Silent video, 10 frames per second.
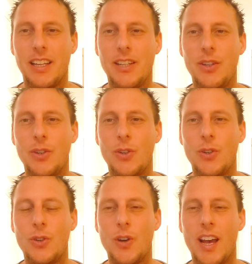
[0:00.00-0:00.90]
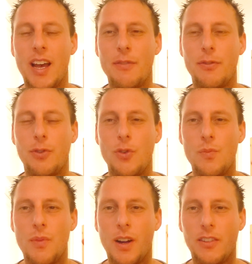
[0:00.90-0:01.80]
you have too
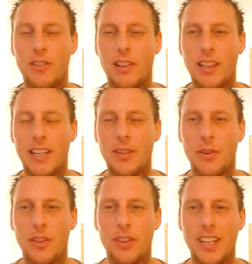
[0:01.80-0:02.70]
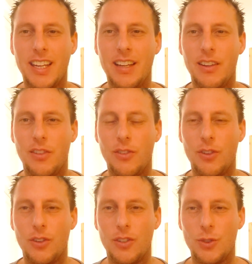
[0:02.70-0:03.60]
much little things
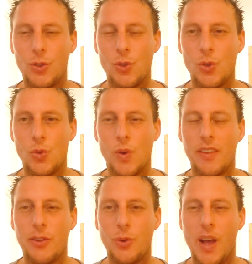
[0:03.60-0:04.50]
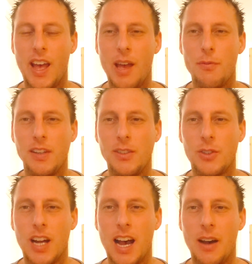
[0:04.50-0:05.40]
you want to have in
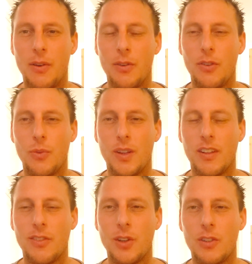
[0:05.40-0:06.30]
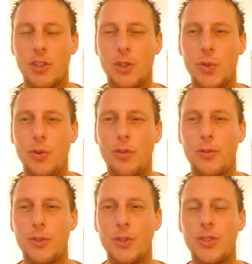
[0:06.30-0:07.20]
your house, what is not
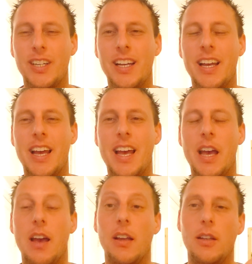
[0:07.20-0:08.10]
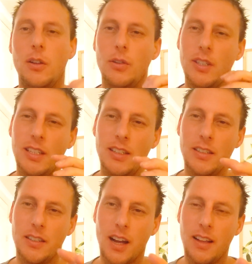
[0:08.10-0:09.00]
useful, you're
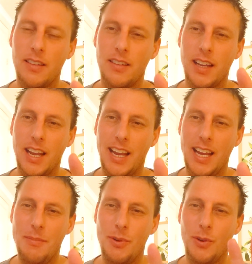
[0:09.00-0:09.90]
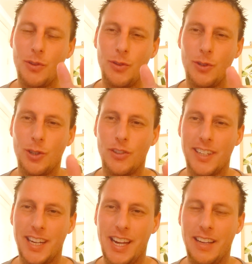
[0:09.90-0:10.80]
not able to
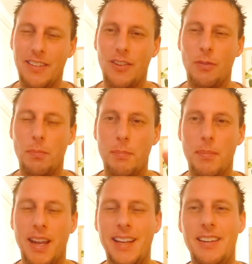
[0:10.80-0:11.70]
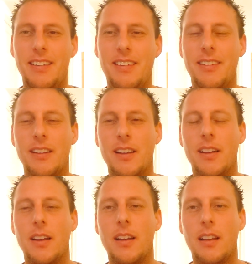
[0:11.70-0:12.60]
create space
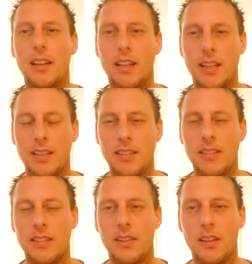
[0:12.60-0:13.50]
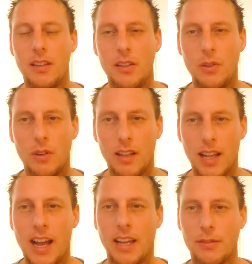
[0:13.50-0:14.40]
in your
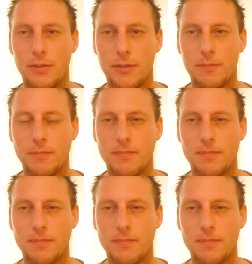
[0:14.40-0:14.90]
life.